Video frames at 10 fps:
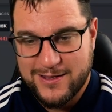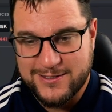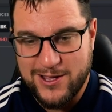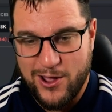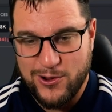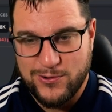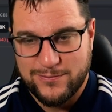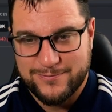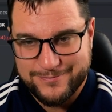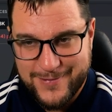So
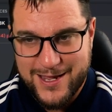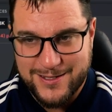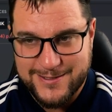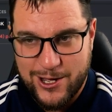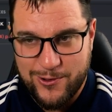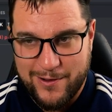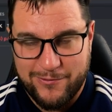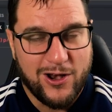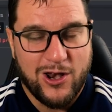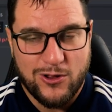he could sell that
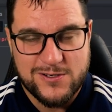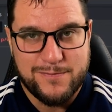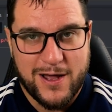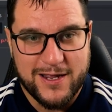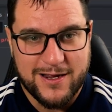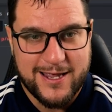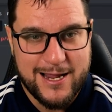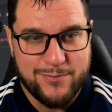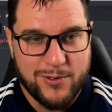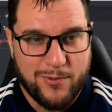for a lot of money and
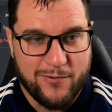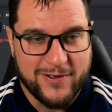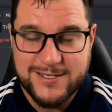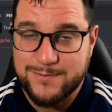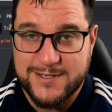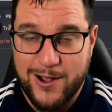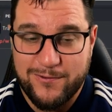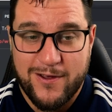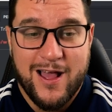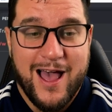keep the profits
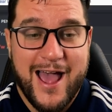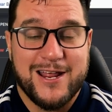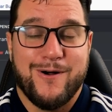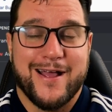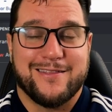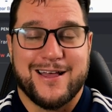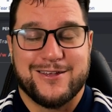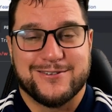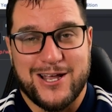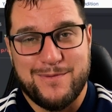himself. Anyway, thank
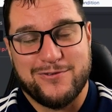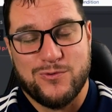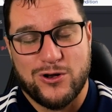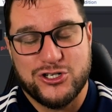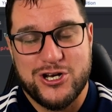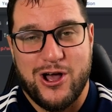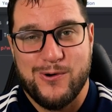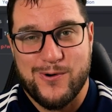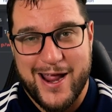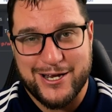you so much for watching. I
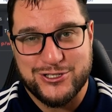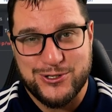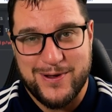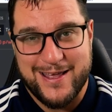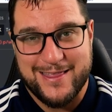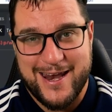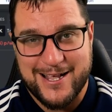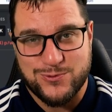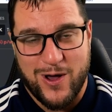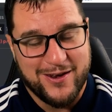will catch you in the
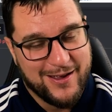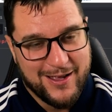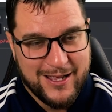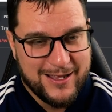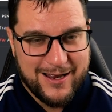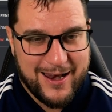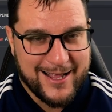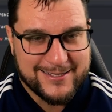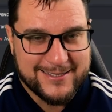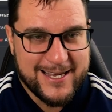next one.
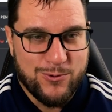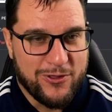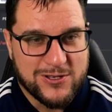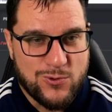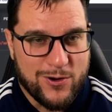Let's see what the squad